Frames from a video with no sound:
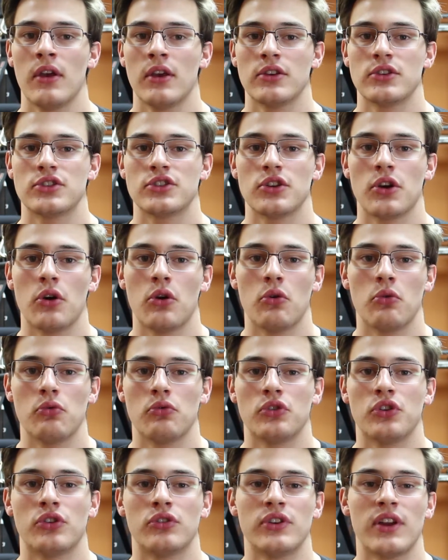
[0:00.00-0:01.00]
so
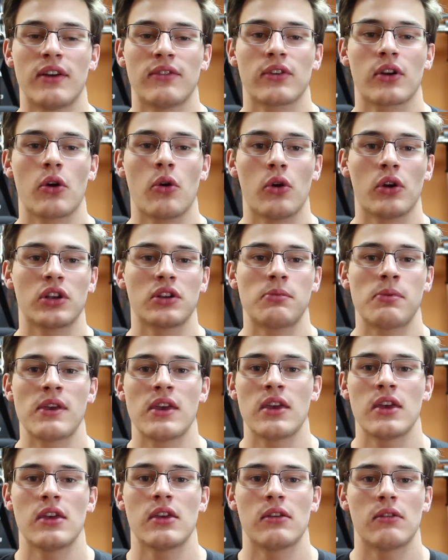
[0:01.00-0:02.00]
you're never going to
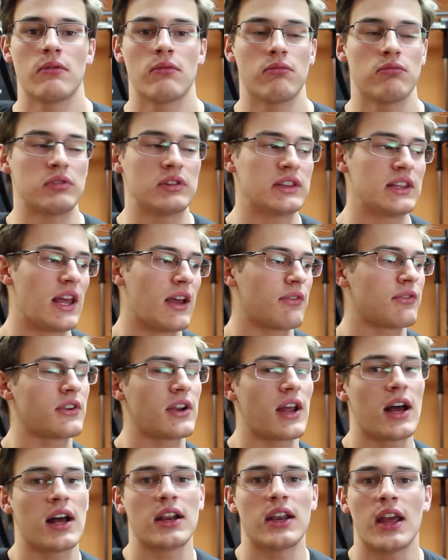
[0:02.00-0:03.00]
be left
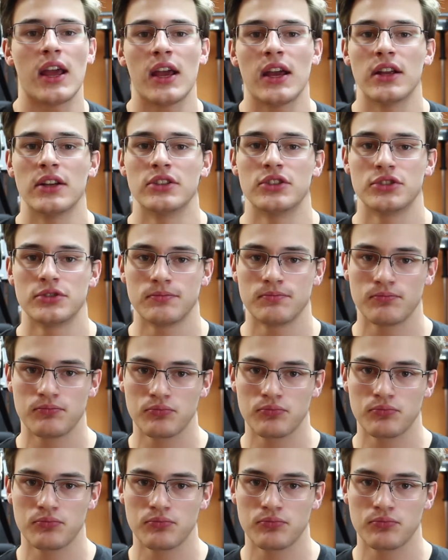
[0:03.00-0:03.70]
on edge.